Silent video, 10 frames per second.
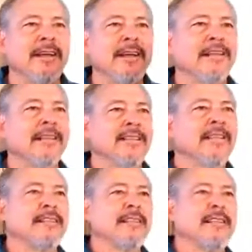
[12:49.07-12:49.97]
in the
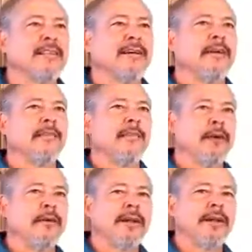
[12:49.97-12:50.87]
sense that
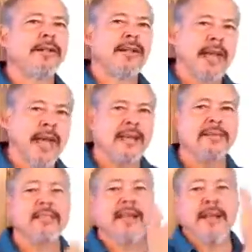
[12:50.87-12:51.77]
marijuana is a
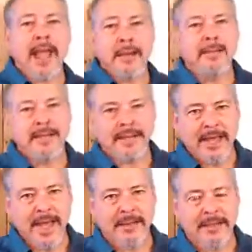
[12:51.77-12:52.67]
cannabis and hemp is a
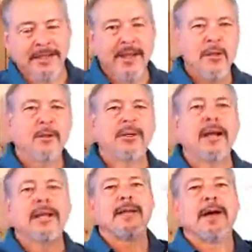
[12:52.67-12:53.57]
cannabis. We're
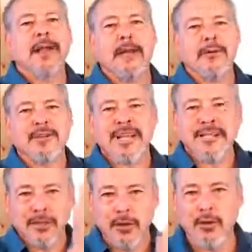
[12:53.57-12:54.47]
talking about hemp, which
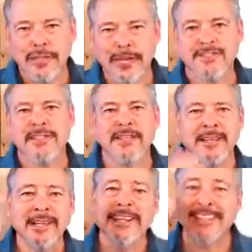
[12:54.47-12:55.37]
has low
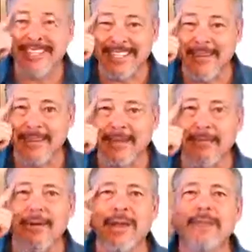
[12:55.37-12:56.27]
THC, doesn't affect the
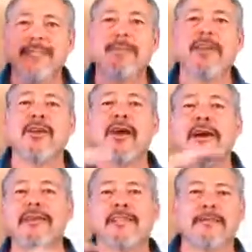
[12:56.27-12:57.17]
brain, doesn't make you
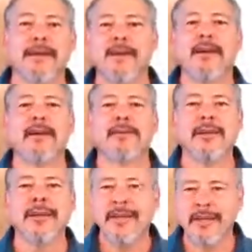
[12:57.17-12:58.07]
high, doesn't make you
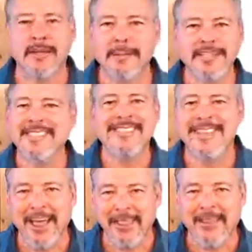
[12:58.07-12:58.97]
hungry, get the munchies,
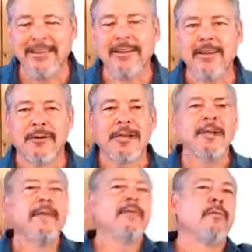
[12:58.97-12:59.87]
nothing, right?
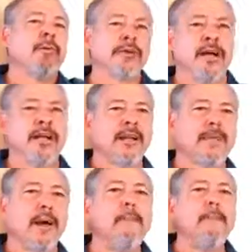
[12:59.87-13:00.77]
When we're talking
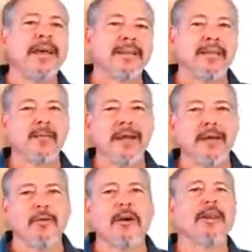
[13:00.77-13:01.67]
about medical
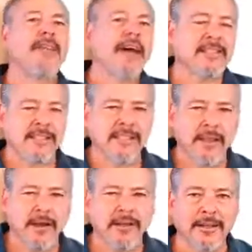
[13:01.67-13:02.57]
marijuana, that's an
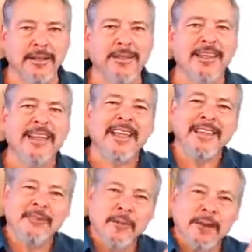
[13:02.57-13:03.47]
entirely different thing
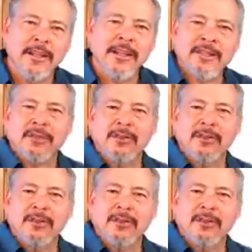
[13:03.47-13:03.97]
in what it is you're